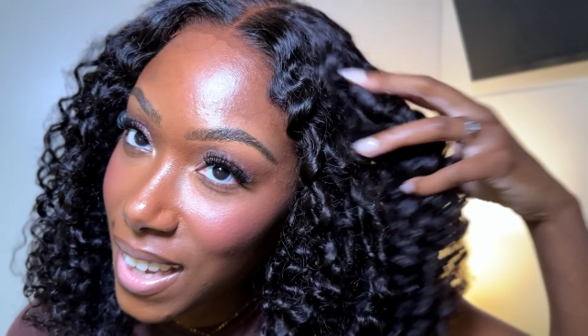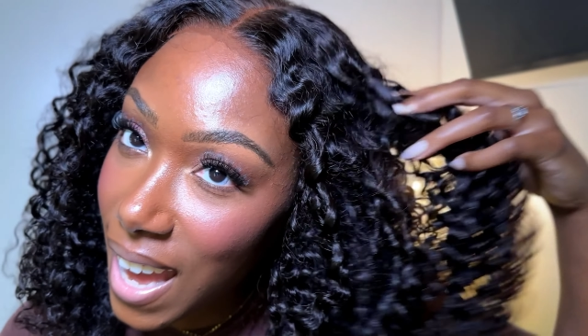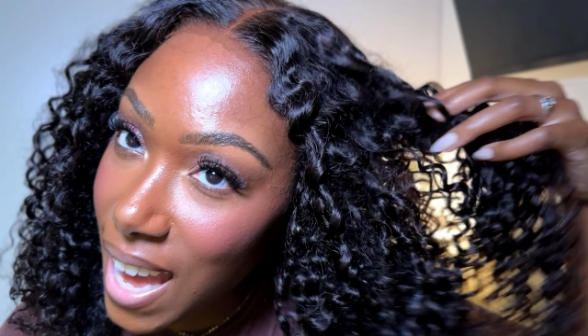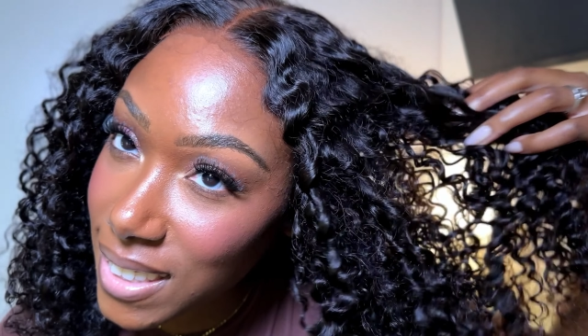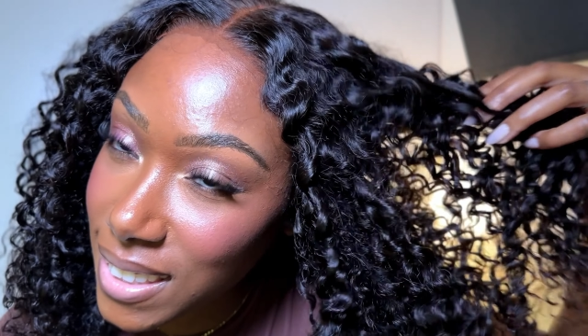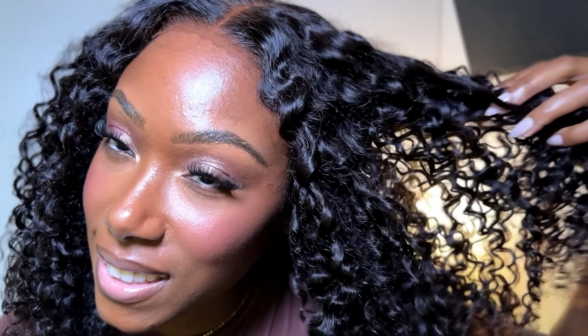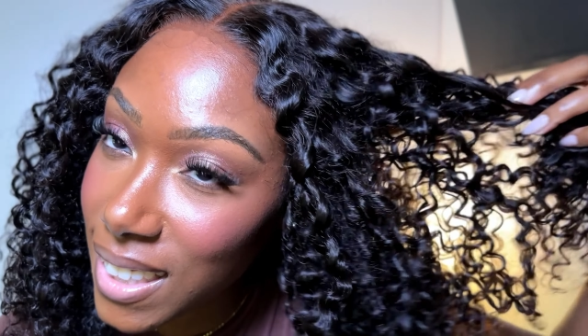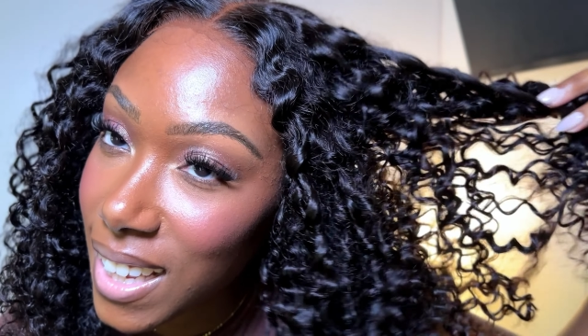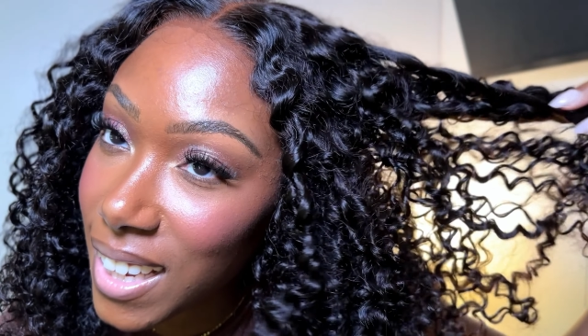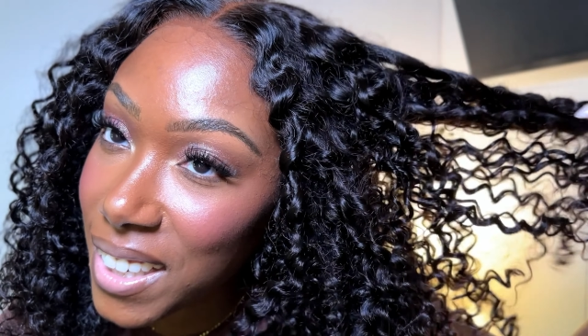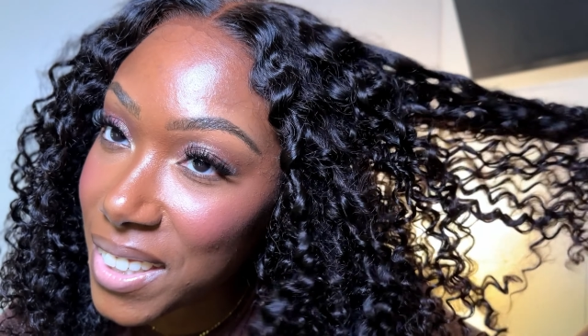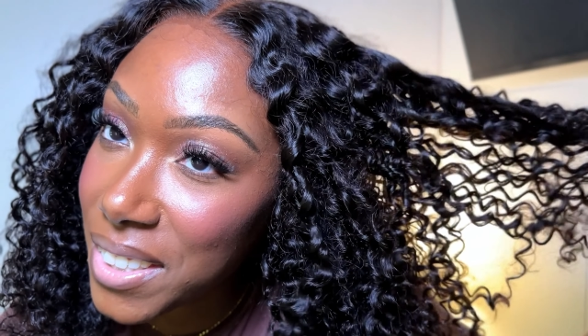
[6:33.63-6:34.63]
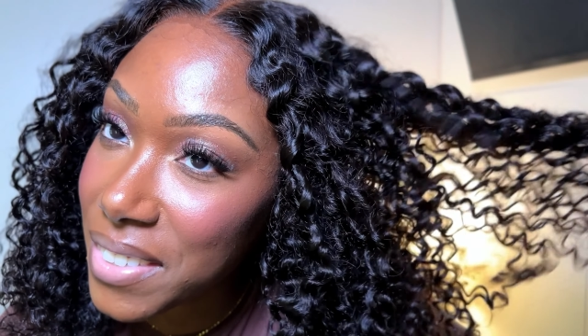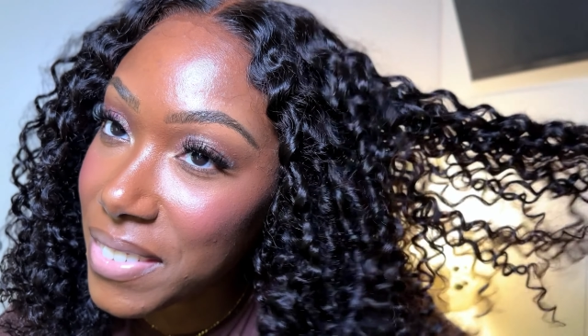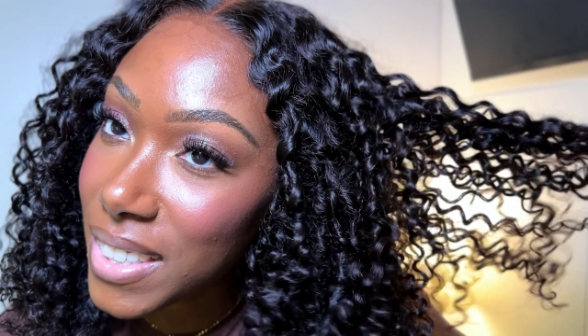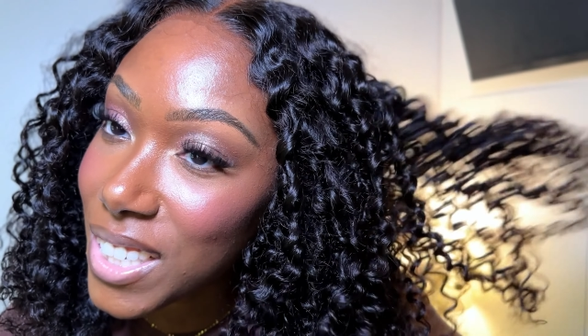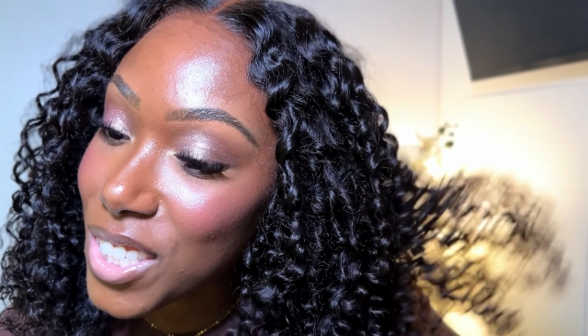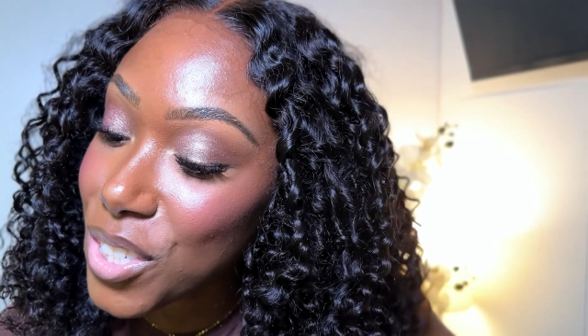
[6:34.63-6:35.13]
I love
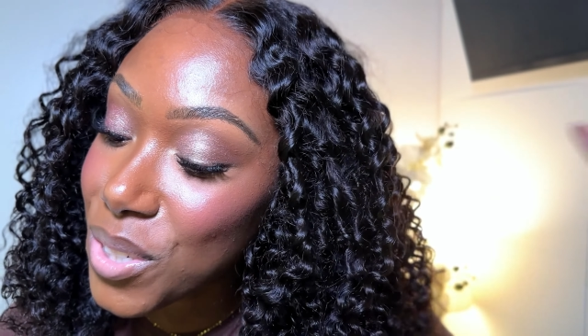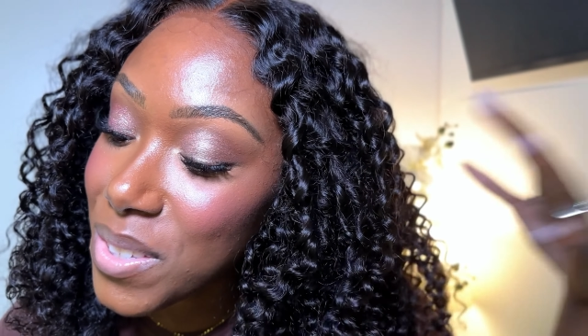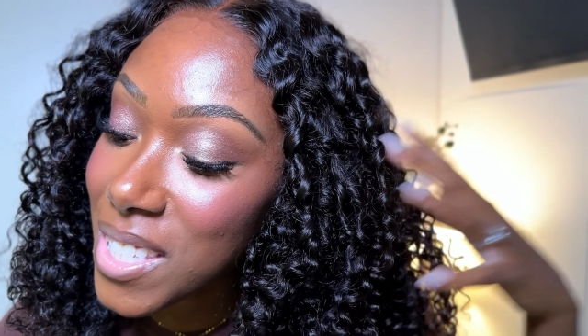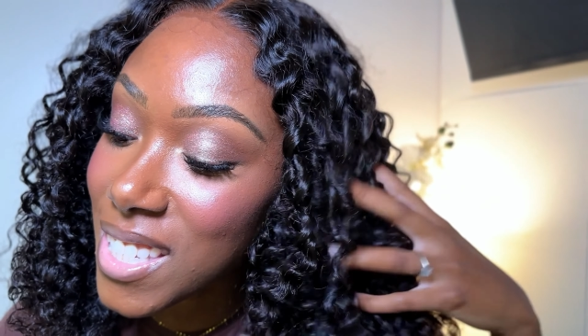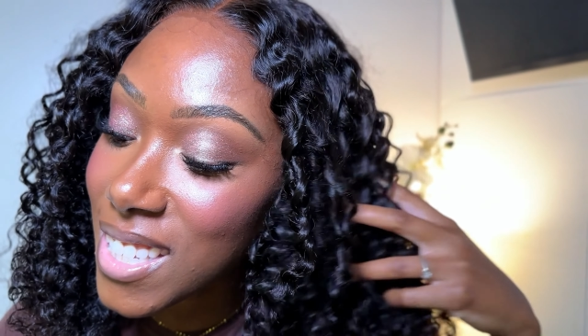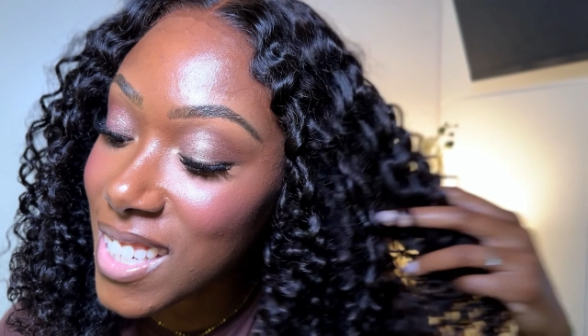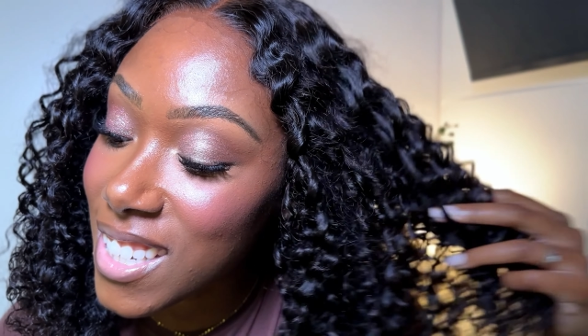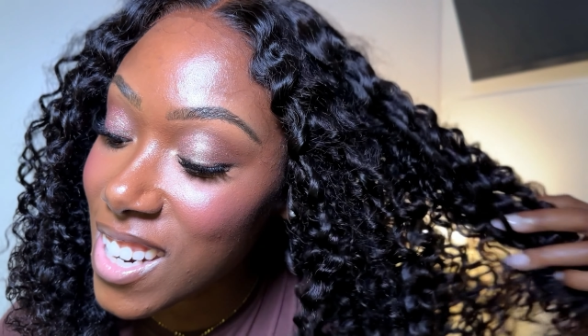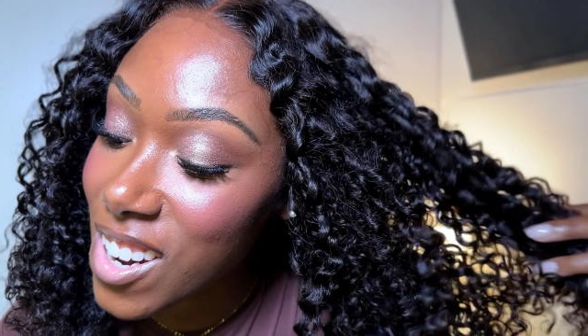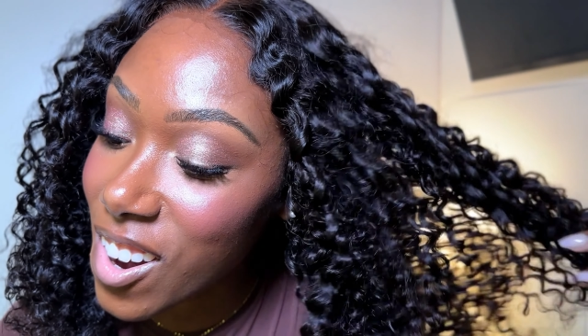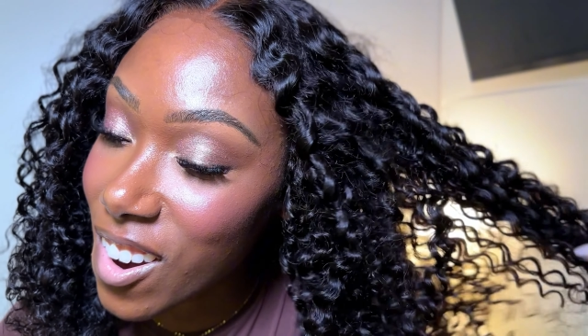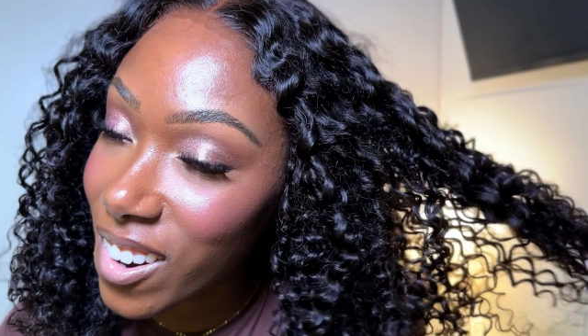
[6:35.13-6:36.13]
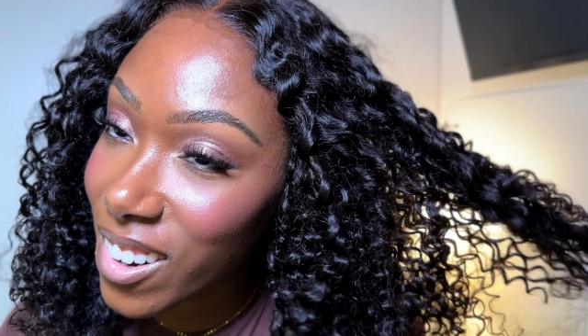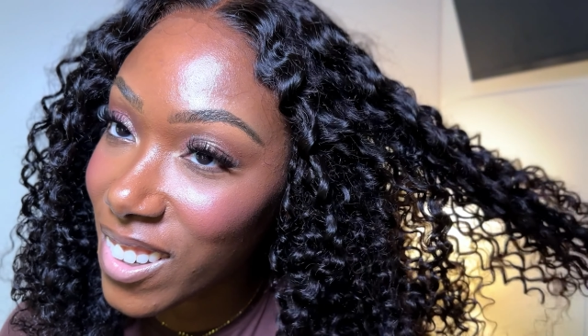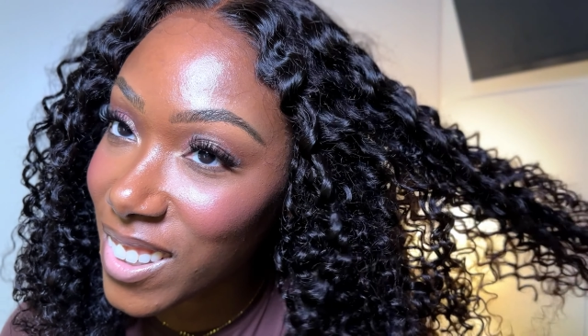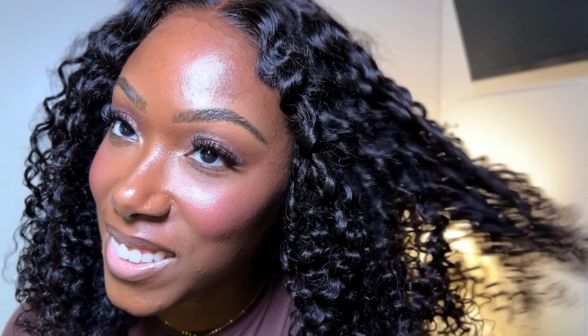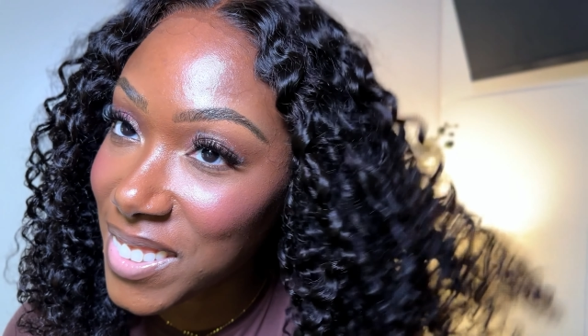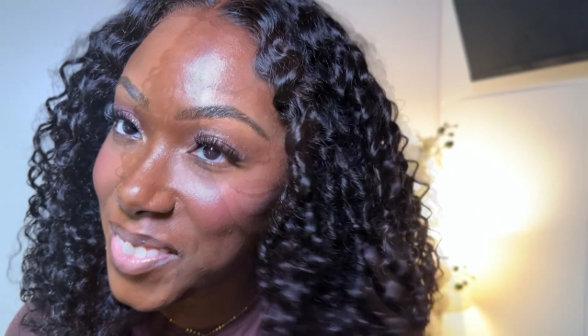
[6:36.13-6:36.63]
a juicy curl.